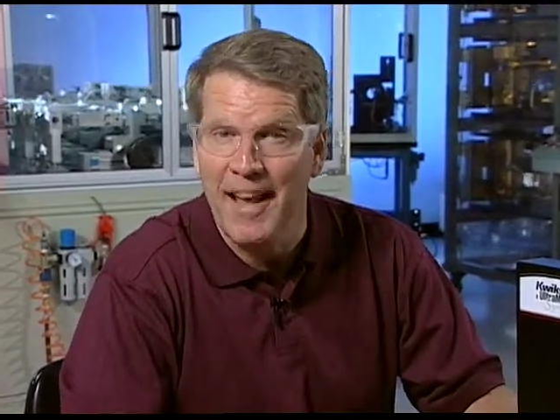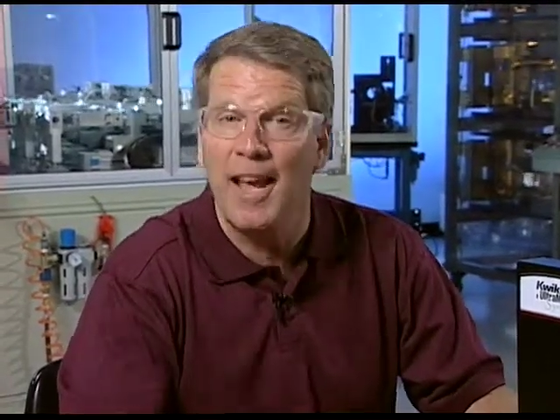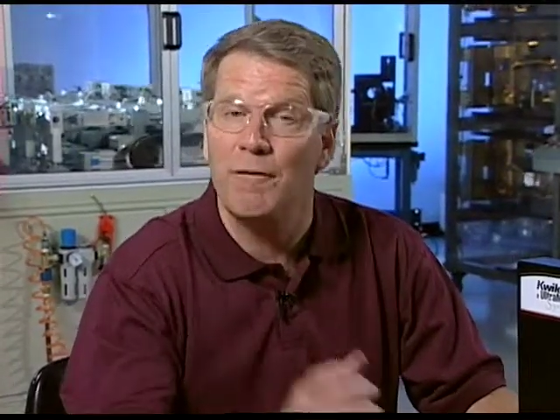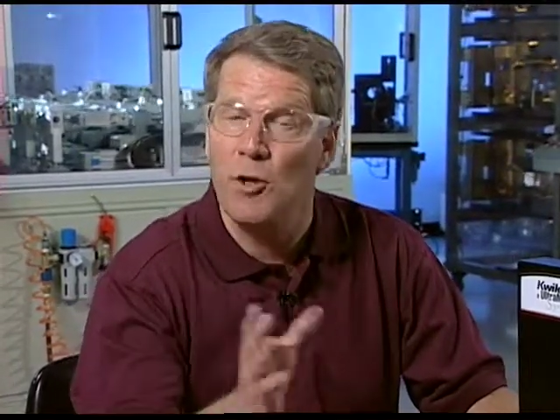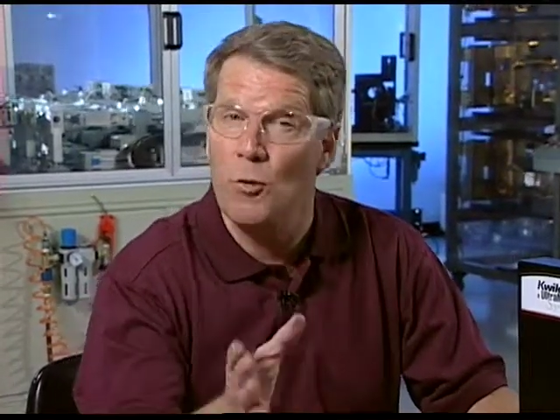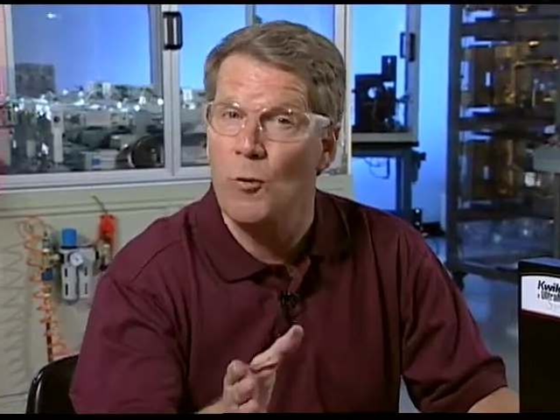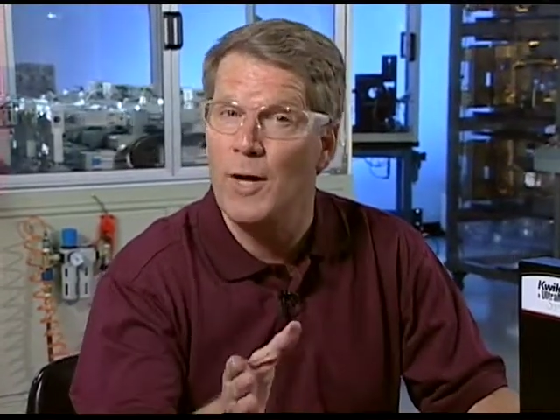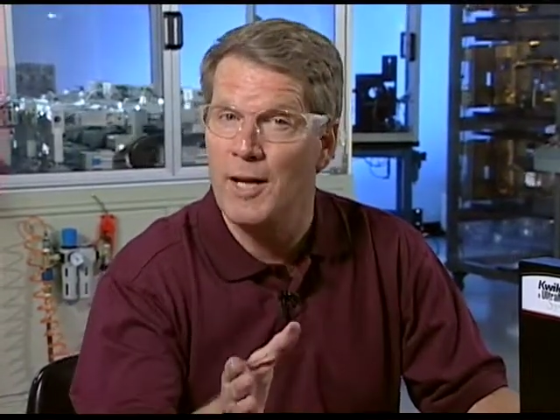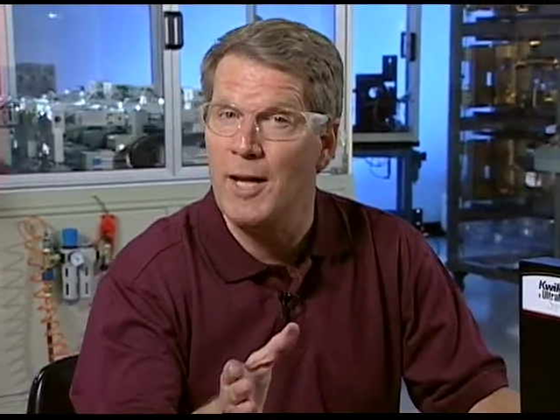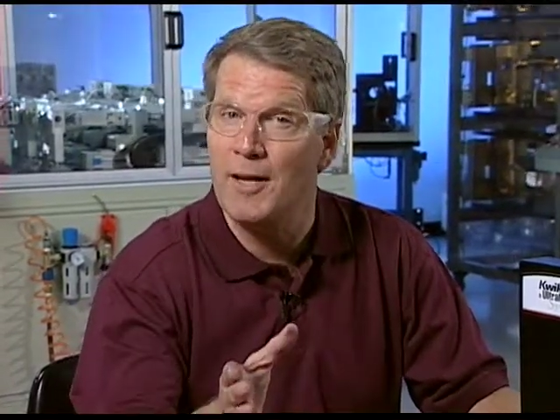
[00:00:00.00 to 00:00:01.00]
And if you were
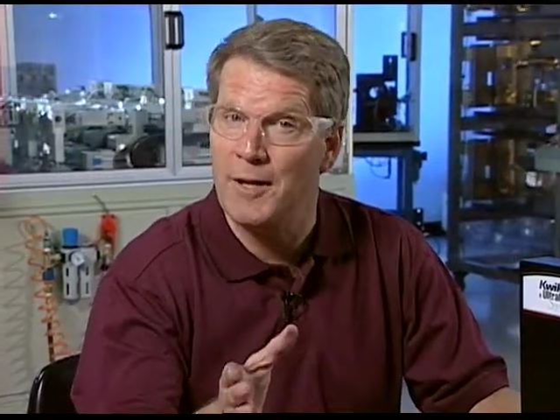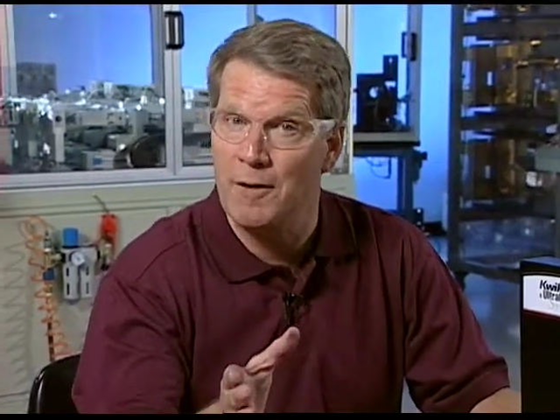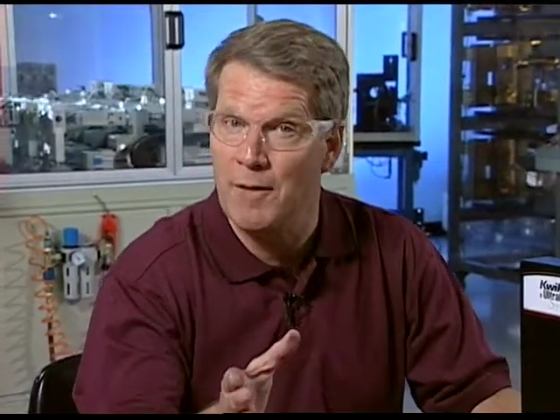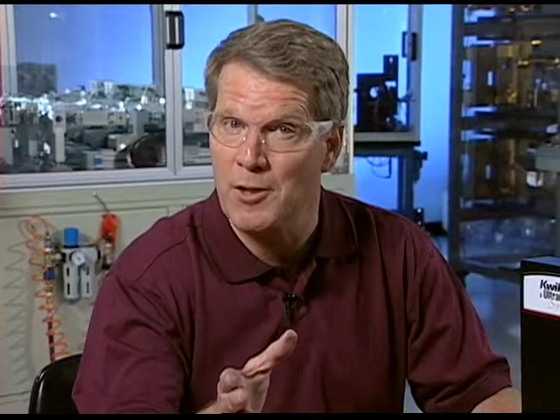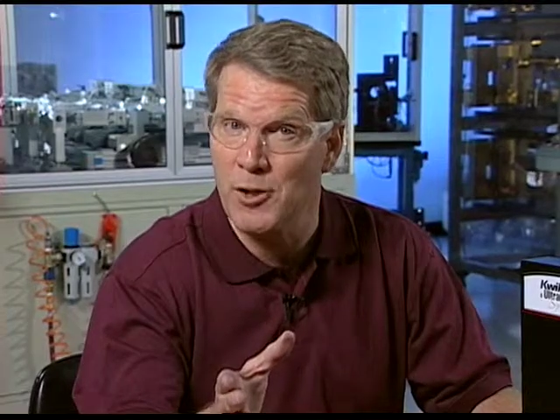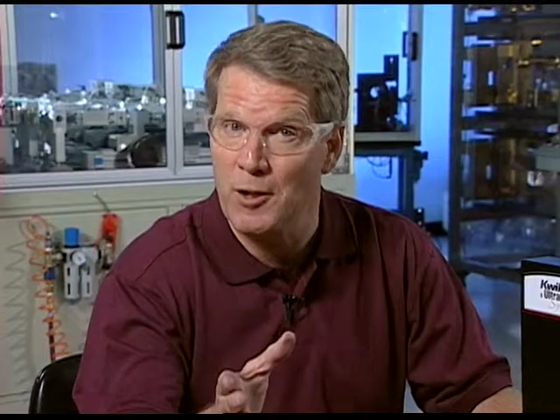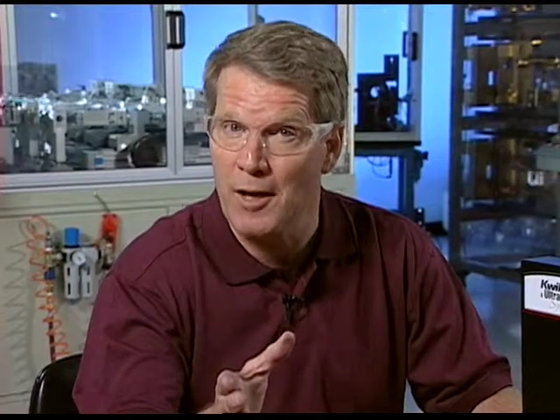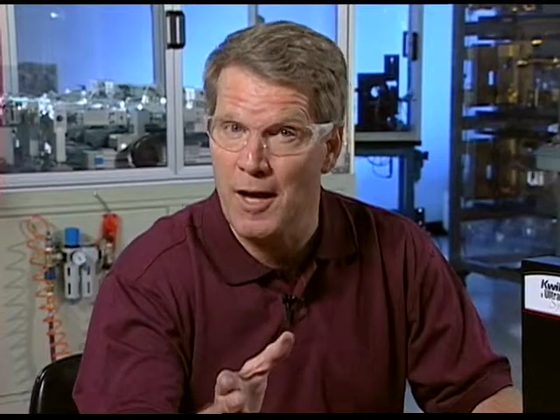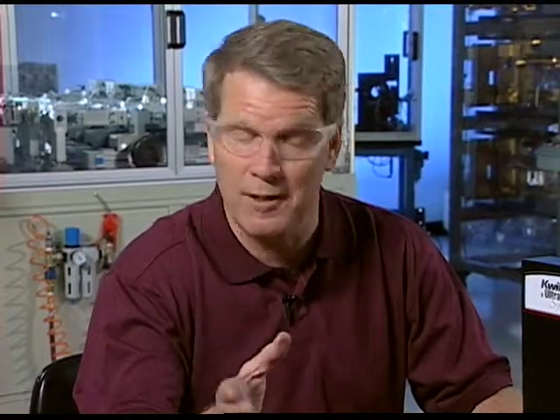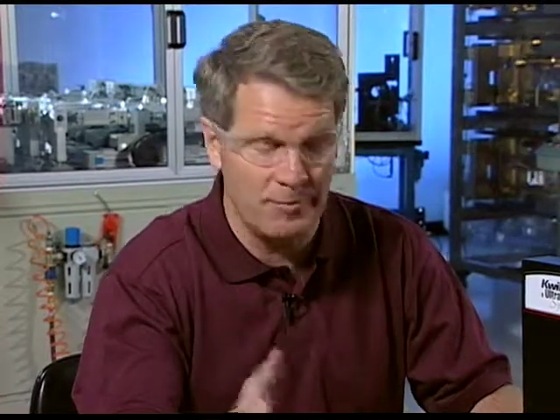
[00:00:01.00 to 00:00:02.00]
rekeying a conventional
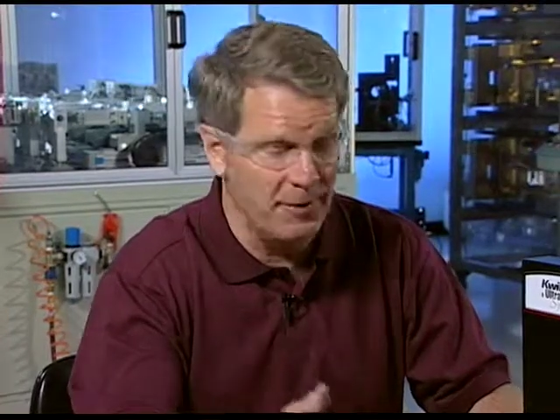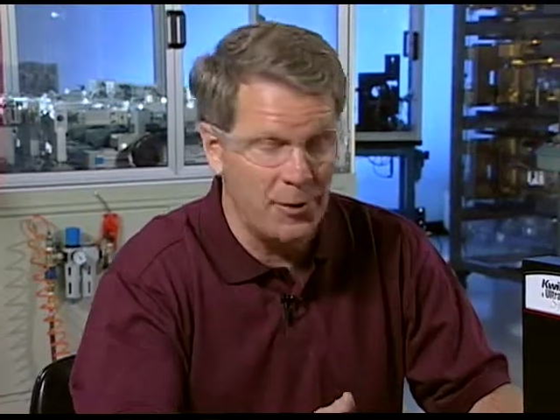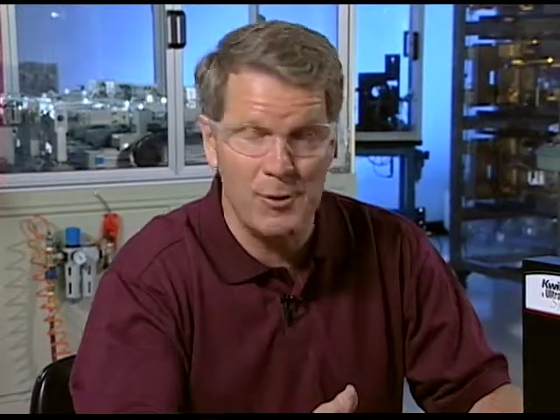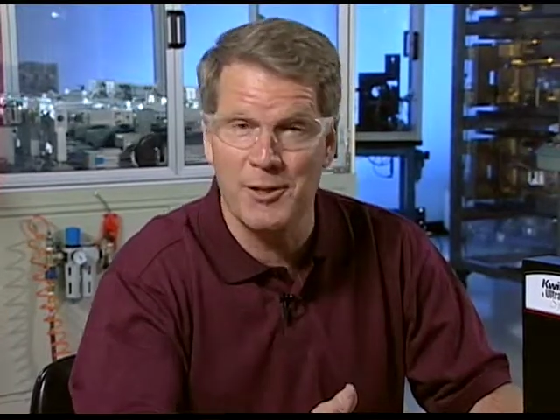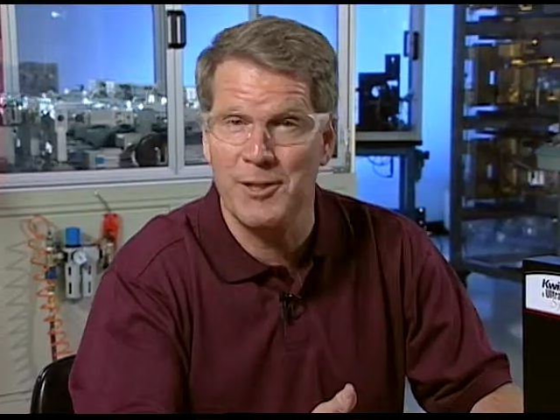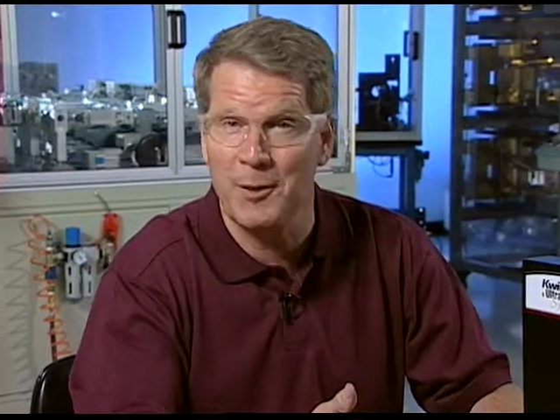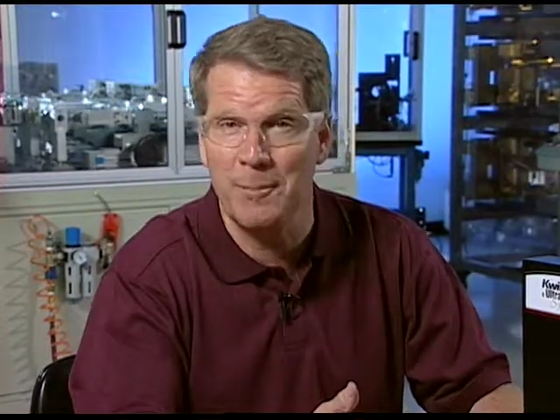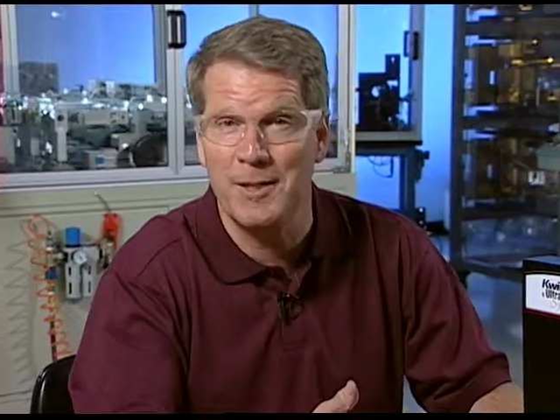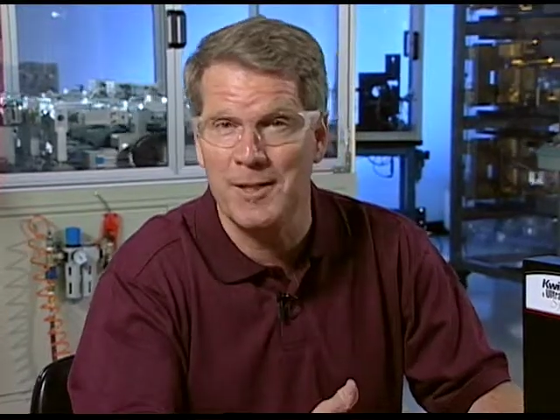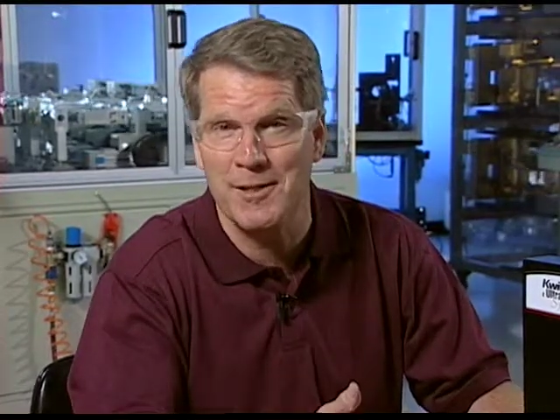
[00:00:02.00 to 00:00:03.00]
lock, you'd still
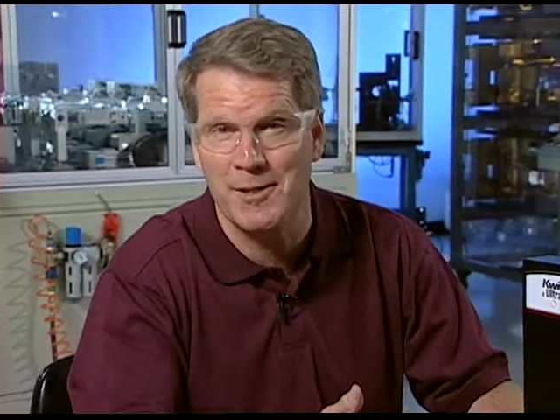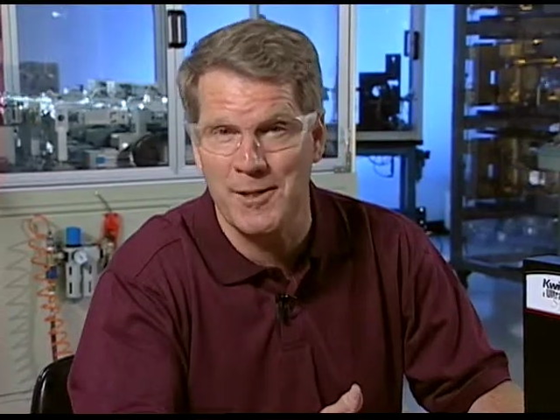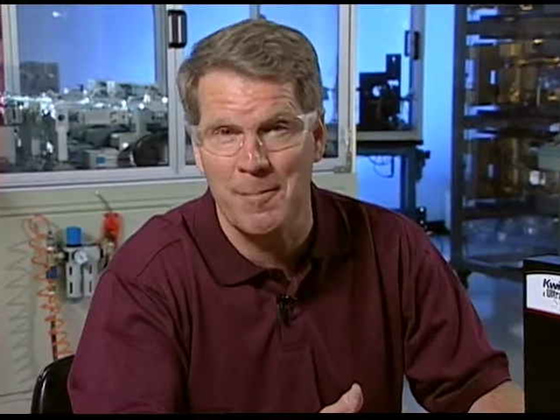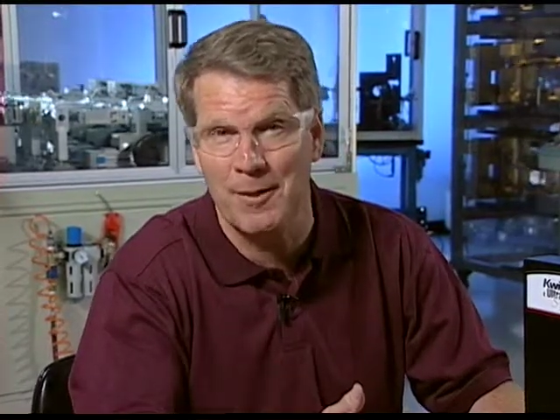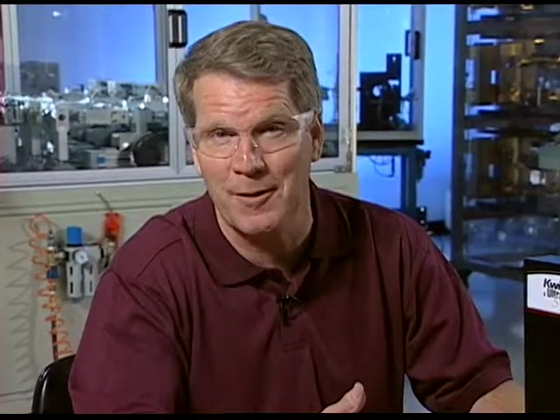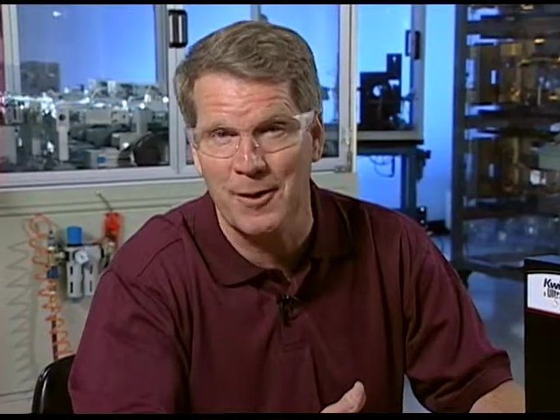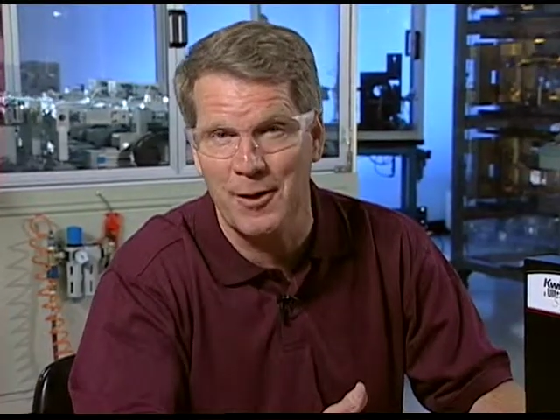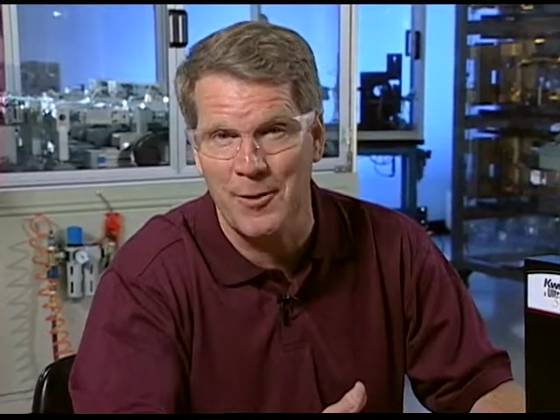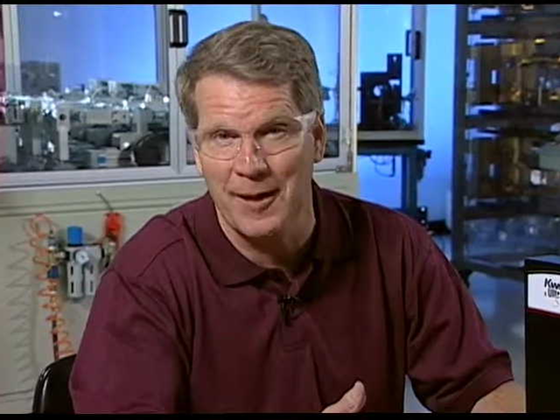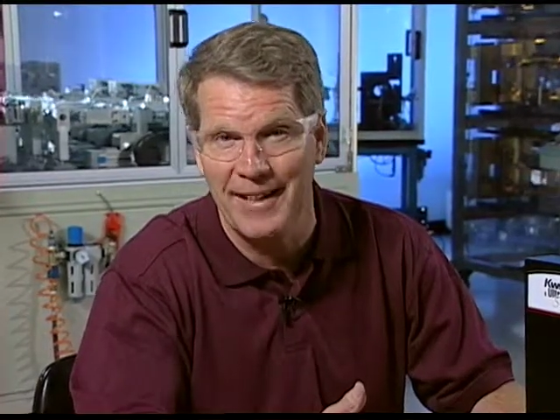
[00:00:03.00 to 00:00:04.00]
be disassembling the
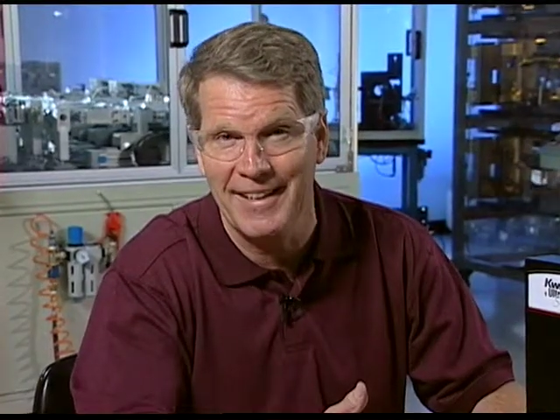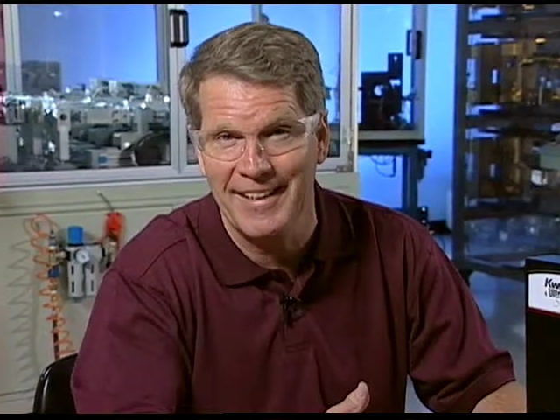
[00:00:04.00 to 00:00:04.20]
unit.